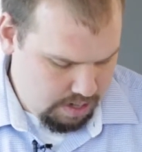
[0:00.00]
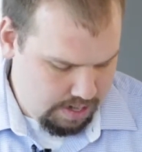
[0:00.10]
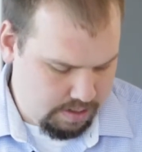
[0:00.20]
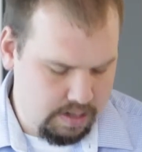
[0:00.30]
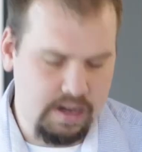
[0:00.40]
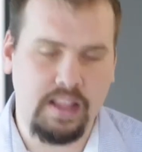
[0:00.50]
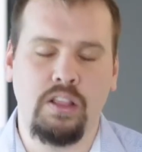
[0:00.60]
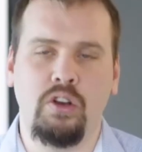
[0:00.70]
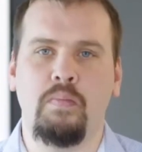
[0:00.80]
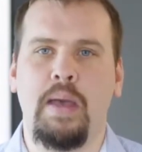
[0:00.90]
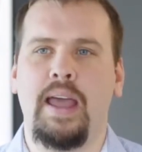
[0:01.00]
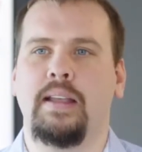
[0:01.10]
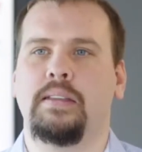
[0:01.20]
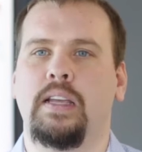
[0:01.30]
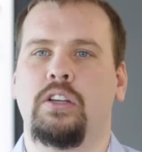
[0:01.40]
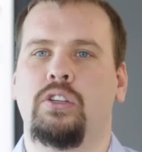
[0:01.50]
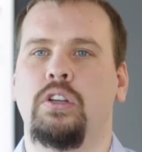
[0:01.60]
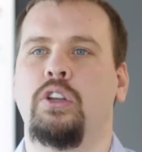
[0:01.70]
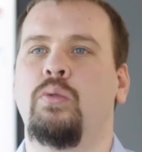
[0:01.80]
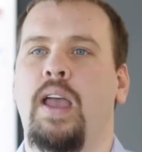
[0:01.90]
and then in the pneumatic
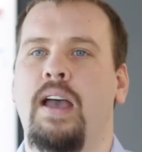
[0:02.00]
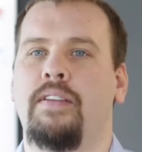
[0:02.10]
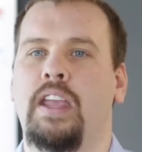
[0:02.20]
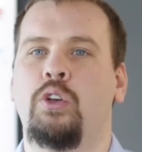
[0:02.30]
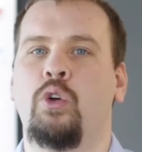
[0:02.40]
section you have a